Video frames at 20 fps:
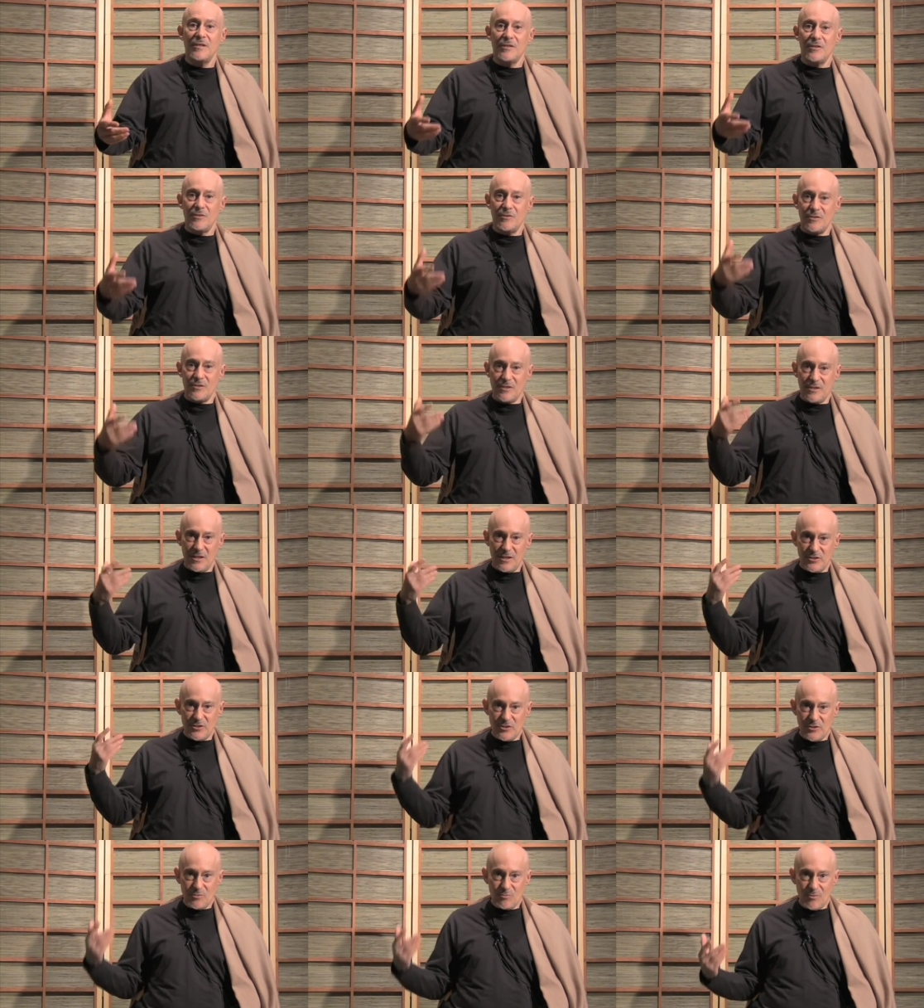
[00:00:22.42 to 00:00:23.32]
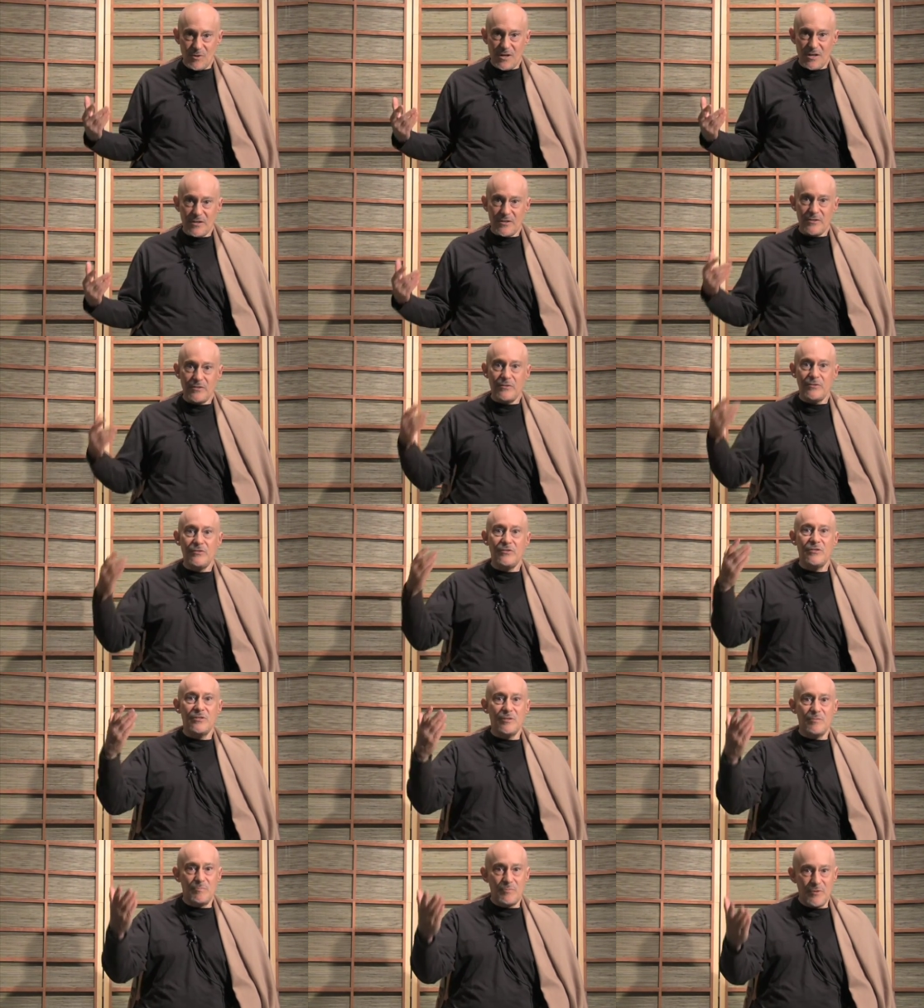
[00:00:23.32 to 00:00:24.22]
your attention
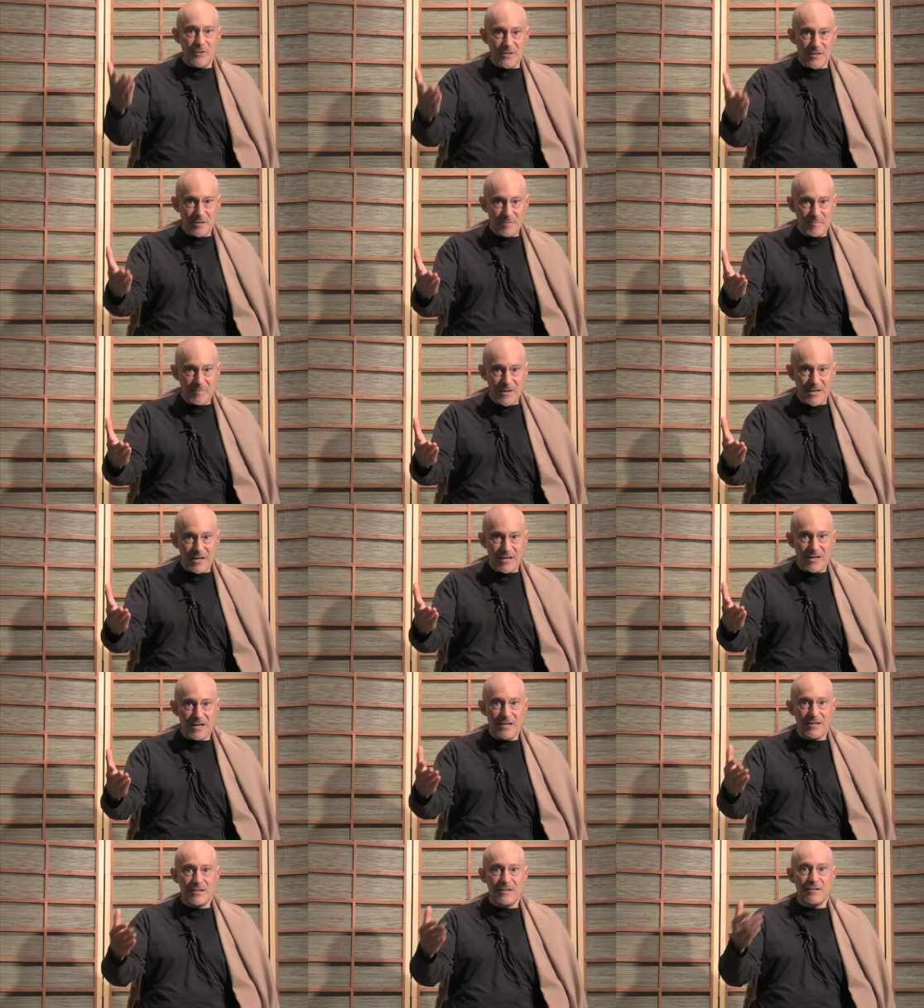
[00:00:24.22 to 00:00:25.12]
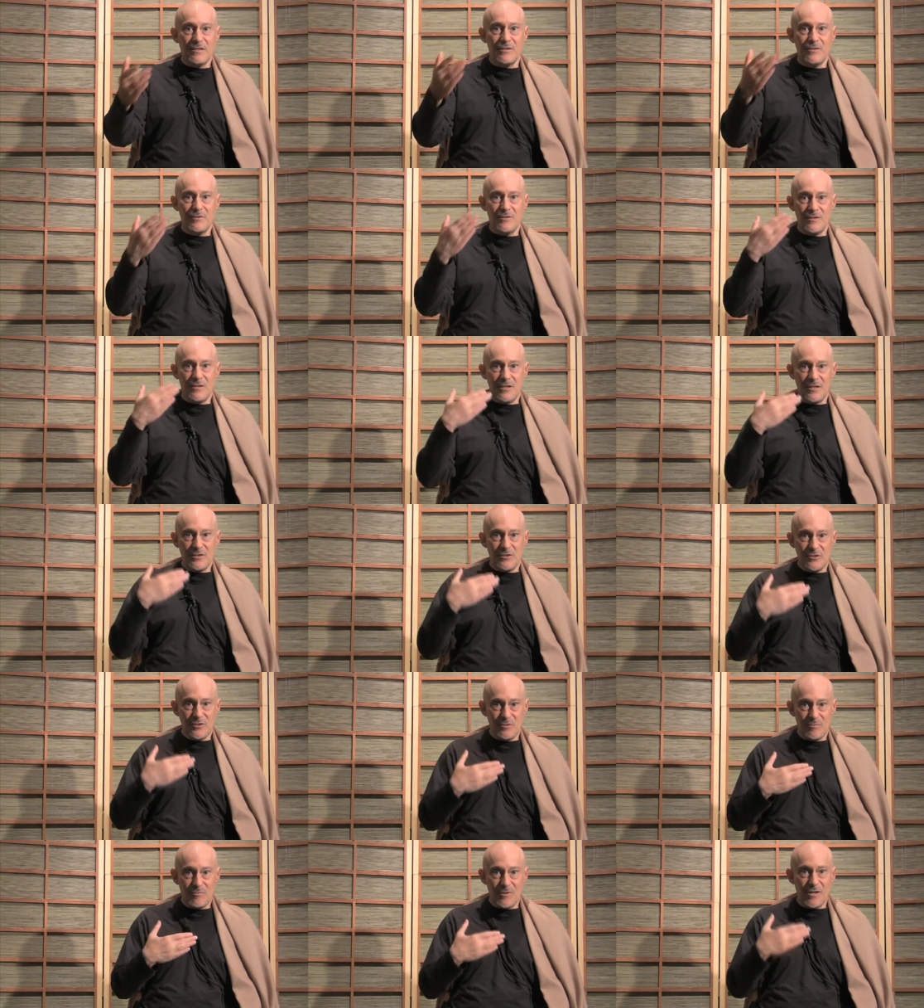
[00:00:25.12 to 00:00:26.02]
wanders, you bring it back, your
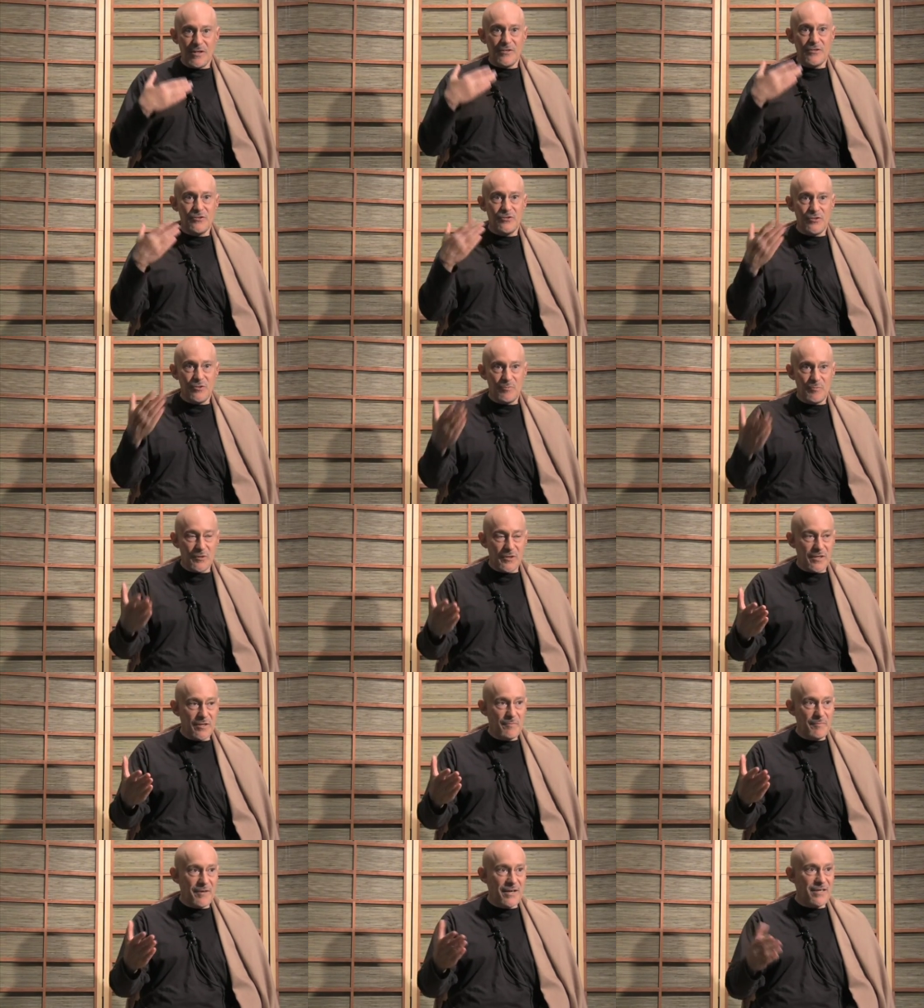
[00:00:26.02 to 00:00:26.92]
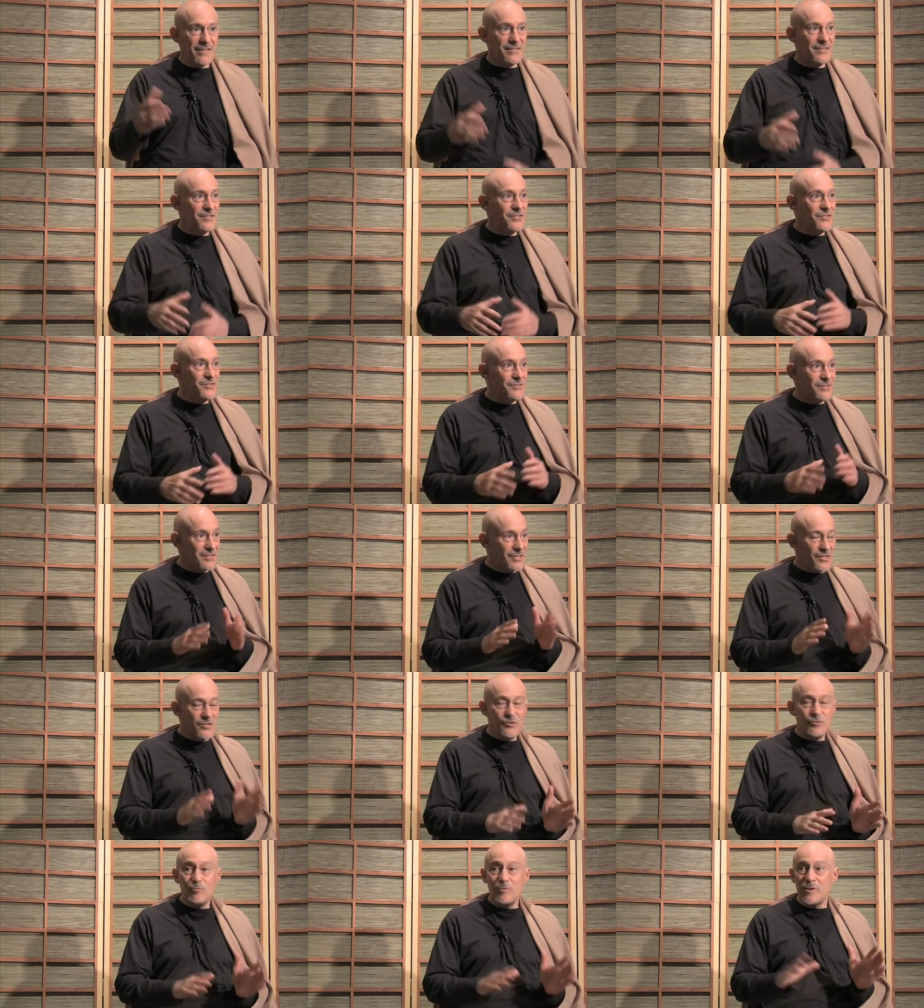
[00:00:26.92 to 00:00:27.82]
attention wanders, you bring it back. This
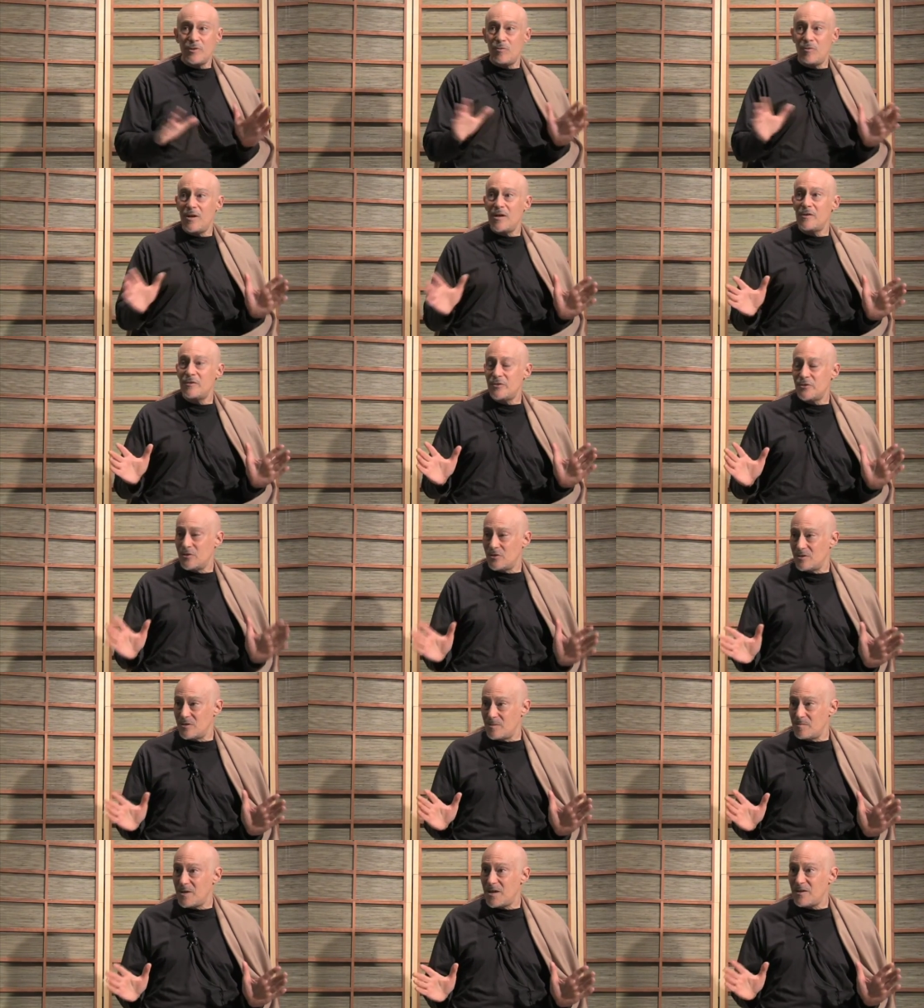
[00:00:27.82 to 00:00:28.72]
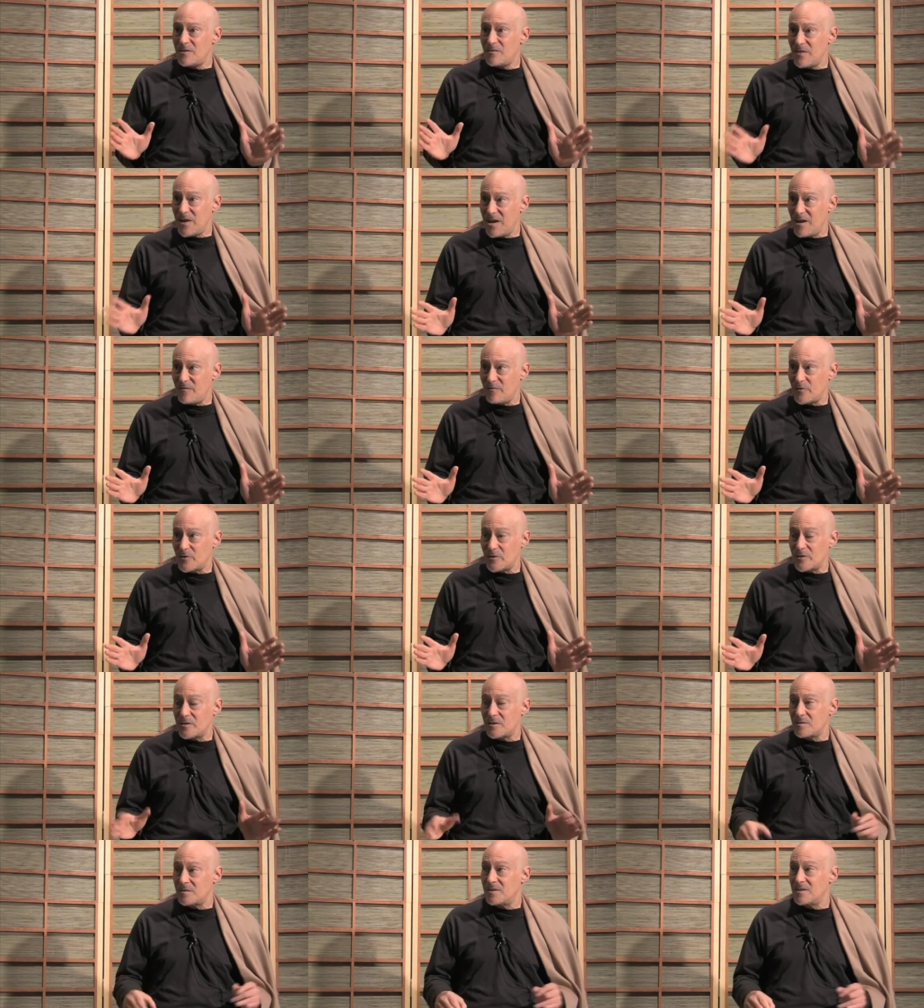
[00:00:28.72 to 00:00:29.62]
does require a certain amount of effort
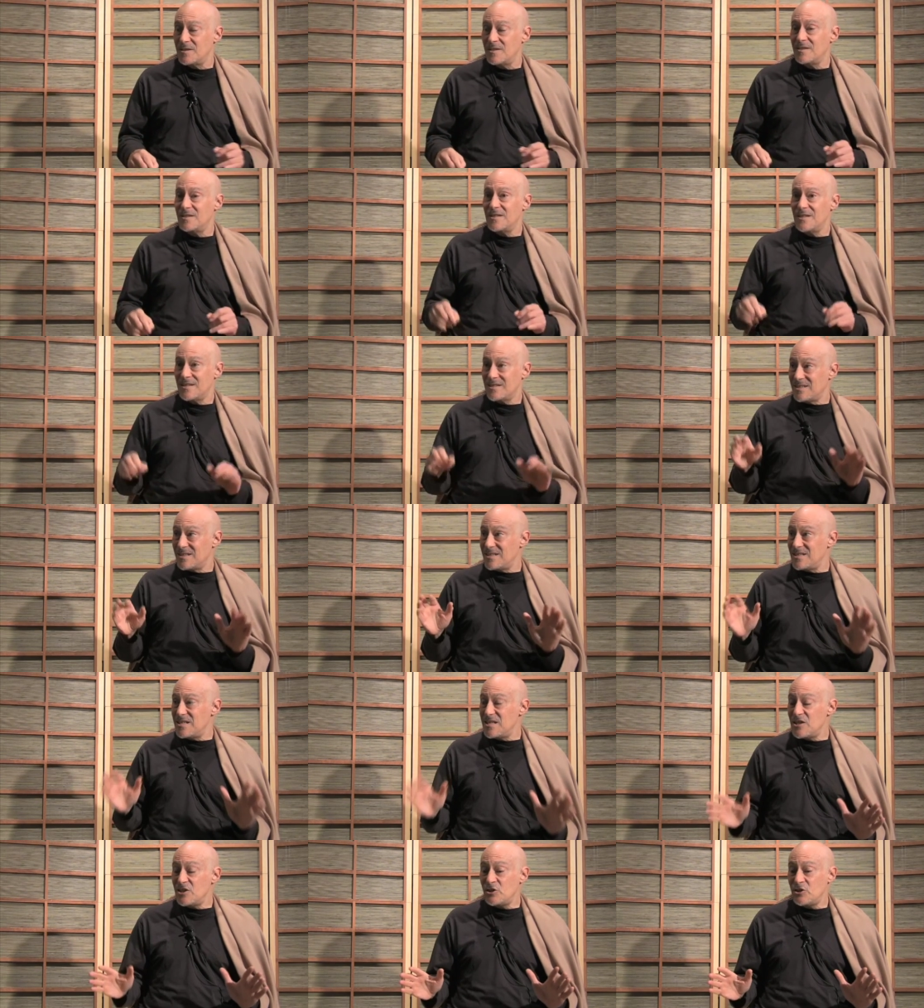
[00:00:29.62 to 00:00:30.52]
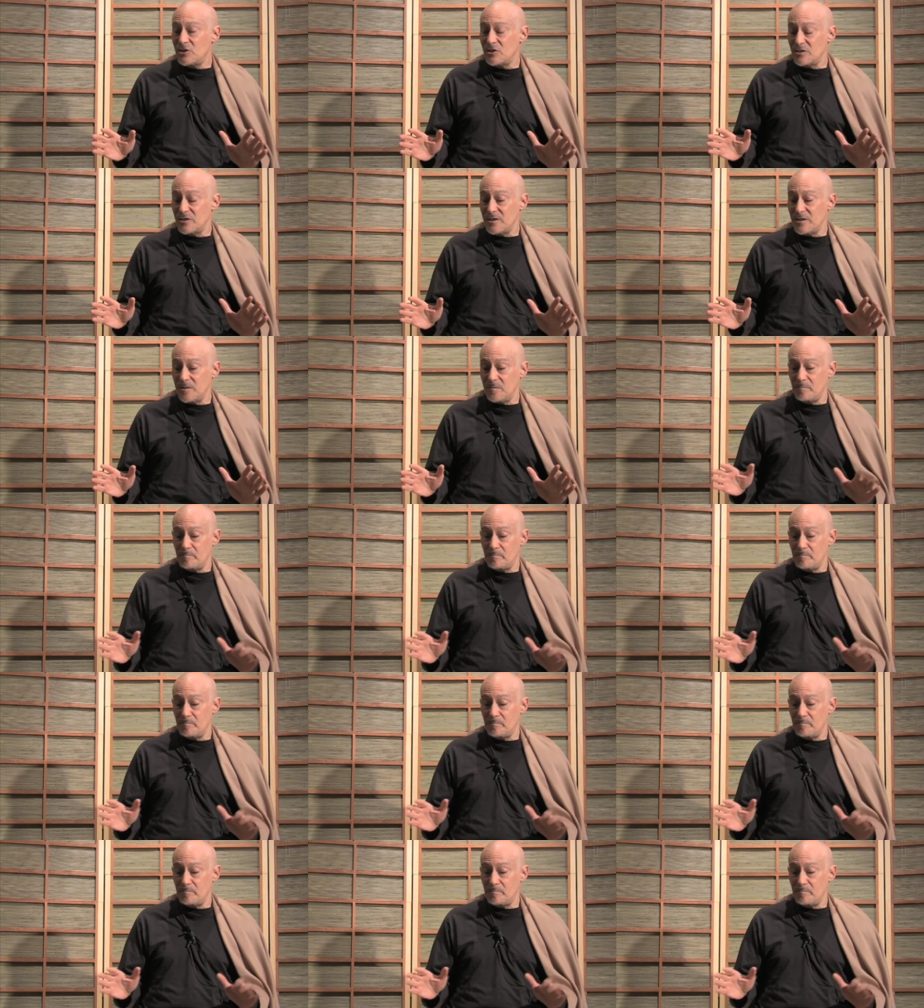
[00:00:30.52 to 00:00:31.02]
initially.